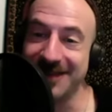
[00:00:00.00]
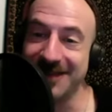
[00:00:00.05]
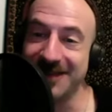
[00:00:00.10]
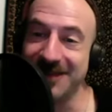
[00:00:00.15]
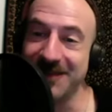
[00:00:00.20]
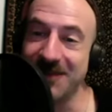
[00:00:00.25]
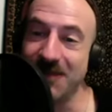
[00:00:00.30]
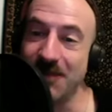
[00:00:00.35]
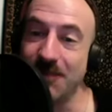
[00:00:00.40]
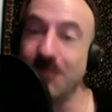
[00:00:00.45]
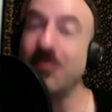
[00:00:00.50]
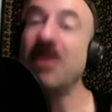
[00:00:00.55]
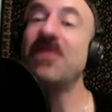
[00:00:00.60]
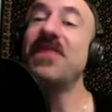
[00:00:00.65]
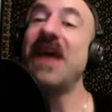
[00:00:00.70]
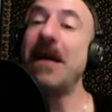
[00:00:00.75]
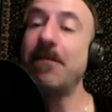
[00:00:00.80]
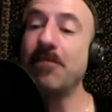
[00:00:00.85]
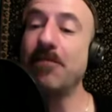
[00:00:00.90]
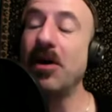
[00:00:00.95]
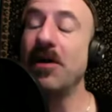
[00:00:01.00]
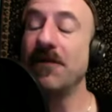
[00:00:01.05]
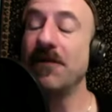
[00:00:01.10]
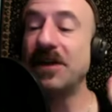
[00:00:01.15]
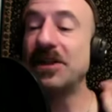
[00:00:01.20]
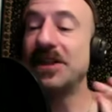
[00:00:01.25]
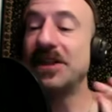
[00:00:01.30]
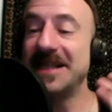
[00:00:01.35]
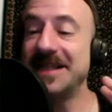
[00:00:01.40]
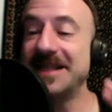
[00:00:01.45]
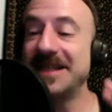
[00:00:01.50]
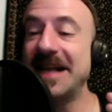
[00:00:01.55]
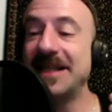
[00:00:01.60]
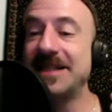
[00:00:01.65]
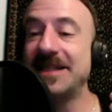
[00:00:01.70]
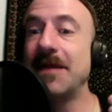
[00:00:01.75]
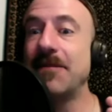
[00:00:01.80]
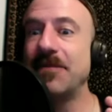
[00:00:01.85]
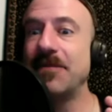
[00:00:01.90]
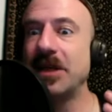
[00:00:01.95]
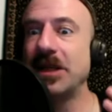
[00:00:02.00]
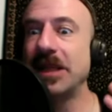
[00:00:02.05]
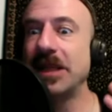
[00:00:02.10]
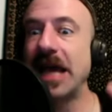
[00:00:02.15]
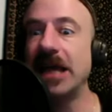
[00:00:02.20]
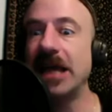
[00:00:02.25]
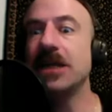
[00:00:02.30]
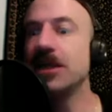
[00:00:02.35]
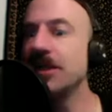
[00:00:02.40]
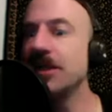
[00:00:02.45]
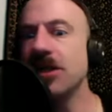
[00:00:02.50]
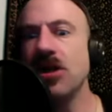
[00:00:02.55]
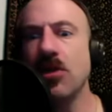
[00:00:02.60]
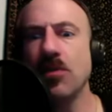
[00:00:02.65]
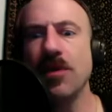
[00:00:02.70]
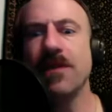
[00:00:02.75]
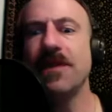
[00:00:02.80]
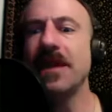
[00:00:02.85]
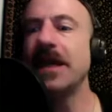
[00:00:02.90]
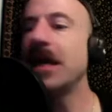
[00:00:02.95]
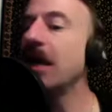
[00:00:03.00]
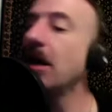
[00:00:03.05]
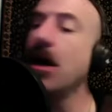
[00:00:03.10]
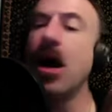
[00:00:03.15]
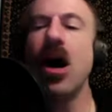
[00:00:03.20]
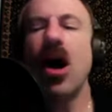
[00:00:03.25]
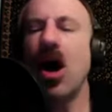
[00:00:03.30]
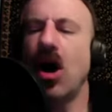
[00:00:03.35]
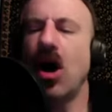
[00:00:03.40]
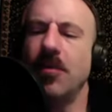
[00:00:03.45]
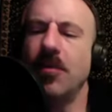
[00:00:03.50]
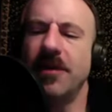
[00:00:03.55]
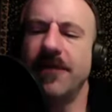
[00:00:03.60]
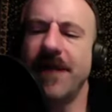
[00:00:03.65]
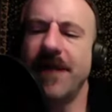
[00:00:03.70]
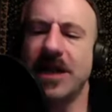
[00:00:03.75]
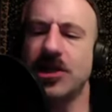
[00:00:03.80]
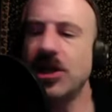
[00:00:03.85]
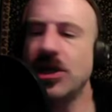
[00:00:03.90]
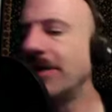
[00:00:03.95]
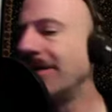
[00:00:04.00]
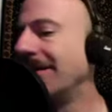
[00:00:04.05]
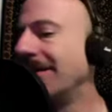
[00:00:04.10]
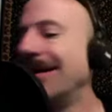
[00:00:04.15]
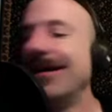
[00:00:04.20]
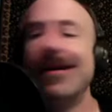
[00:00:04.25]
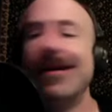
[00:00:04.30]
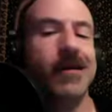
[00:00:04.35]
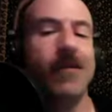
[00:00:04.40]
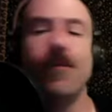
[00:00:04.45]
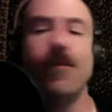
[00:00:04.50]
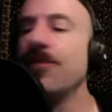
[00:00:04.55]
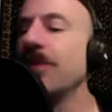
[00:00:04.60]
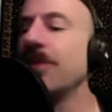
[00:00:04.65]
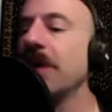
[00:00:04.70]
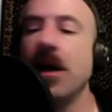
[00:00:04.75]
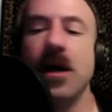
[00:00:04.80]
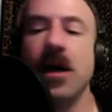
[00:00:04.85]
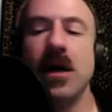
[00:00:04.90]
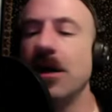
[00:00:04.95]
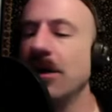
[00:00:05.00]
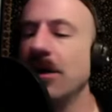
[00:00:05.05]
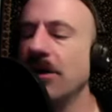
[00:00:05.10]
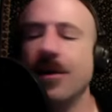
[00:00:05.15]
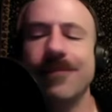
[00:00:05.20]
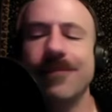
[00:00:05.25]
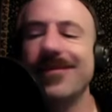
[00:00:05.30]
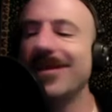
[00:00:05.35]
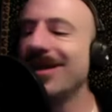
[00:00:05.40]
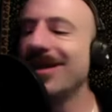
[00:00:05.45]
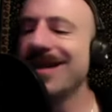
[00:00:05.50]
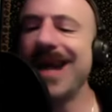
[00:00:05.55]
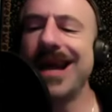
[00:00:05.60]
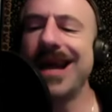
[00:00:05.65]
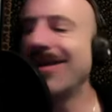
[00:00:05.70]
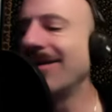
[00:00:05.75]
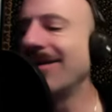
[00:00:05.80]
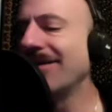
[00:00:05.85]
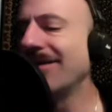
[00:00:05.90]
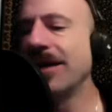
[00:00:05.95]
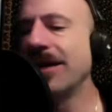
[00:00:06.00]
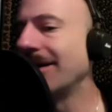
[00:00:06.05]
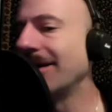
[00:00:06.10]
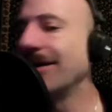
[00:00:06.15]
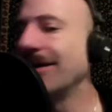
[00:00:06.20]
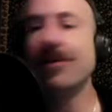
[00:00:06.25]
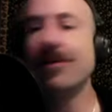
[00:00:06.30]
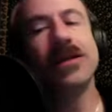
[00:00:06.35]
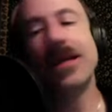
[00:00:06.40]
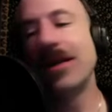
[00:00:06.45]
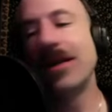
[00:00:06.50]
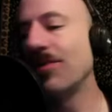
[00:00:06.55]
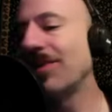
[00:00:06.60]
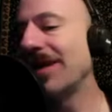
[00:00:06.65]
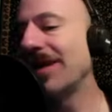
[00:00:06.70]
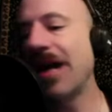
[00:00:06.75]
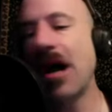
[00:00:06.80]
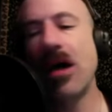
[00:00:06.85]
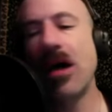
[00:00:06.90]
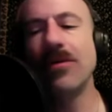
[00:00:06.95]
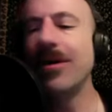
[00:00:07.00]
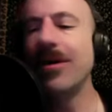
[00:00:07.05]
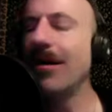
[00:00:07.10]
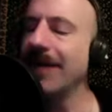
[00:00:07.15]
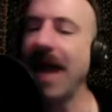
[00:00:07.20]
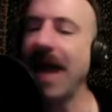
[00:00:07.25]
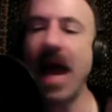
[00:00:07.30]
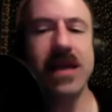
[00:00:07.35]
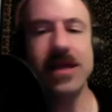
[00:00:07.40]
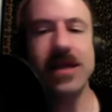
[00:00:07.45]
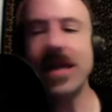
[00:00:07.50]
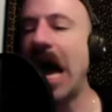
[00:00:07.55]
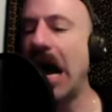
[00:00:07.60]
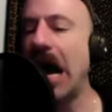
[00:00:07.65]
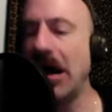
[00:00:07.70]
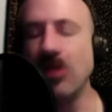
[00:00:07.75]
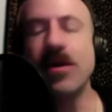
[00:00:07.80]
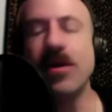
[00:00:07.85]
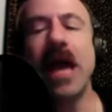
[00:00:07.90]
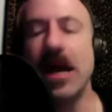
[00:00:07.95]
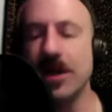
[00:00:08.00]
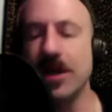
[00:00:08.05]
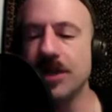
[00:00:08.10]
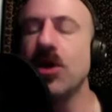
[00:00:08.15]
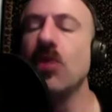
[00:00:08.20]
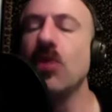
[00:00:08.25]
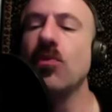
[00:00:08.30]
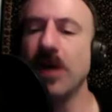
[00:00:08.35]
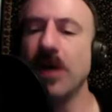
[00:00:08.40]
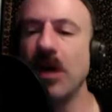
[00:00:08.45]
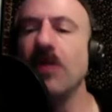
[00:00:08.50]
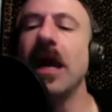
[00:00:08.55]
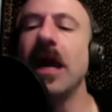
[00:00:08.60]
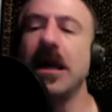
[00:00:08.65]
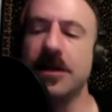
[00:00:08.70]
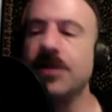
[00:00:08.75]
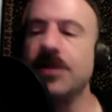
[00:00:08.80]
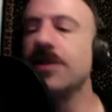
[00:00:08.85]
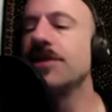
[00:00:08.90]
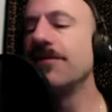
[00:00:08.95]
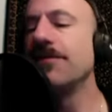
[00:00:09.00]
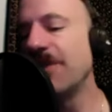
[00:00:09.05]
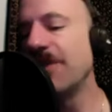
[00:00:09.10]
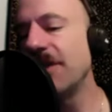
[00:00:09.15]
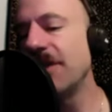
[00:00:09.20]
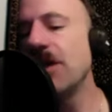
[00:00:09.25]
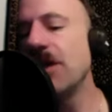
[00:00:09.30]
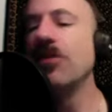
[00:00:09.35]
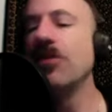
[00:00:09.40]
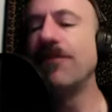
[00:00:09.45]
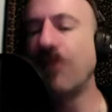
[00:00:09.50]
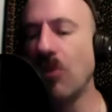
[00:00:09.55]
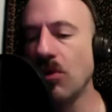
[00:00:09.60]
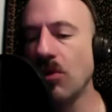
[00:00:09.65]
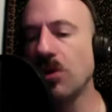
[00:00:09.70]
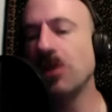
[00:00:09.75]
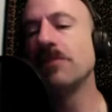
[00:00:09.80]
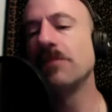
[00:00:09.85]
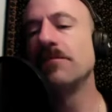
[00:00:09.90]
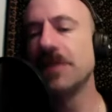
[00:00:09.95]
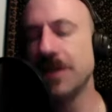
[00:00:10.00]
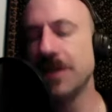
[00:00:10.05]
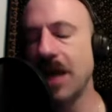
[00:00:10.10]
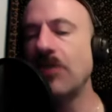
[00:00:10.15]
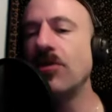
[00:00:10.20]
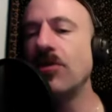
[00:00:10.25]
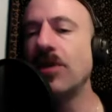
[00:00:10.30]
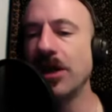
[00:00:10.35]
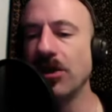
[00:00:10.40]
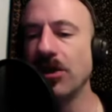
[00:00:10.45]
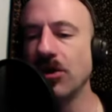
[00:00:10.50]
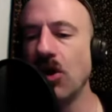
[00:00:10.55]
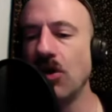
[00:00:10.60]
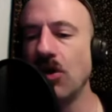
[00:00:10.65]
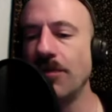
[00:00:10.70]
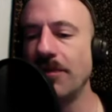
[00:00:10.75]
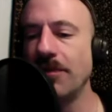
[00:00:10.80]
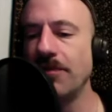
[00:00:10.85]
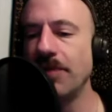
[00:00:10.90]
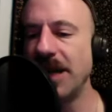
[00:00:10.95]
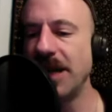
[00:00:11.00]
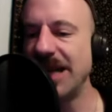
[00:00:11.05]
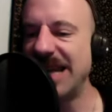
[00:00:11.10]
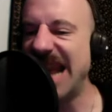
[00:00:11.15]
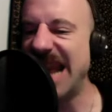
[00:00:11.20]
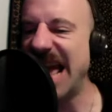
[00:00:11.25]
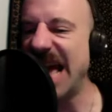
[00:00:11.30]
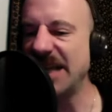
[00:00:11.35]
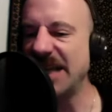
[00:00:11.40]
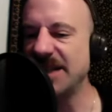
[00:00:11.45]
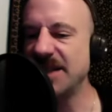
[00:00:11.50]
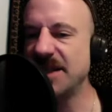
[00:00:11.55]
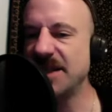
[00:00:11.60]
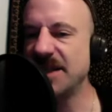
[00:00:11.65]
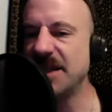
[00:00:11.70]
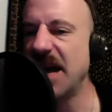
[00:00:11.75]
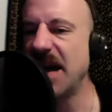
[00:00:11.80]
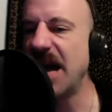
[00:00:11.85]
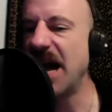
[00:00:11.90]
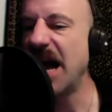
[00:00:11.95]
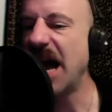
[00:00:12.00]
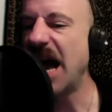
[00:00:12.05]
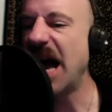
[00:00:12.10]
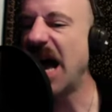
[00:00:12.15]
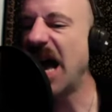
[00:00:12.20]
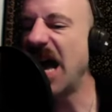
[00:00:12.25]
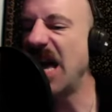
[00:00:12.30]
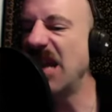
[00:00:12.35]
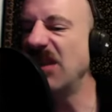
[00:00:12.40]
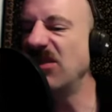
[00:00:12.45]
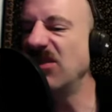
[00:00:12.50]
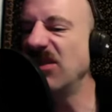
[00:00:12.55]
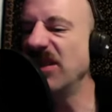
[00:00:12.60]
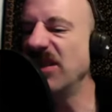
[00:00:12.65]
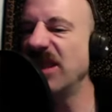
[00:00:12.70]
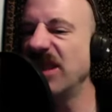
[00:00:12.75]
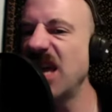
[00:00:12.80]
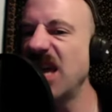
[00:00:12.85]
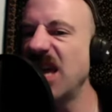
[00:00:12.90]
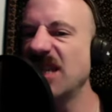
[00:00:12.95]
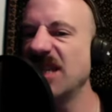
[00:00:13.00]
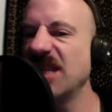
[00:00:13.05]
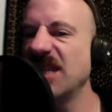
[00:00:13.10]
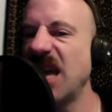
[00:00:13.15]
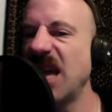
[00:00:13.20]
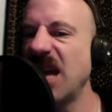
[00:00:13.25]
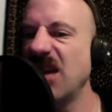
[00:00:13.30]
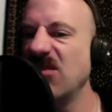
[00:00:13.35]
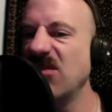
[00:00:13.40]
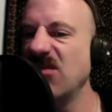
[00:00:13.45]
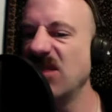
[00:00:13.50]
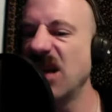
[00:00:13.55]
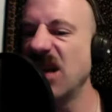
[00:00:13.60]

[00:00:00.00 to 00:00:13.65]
And then we get but this... that perfectly sets up the like because you know we're thinking home invasion, psycho killer. Here sure. we go. Okay, yeah, okay. So okay, so it's a video for psycho killer home, but nests. I don't think psycho.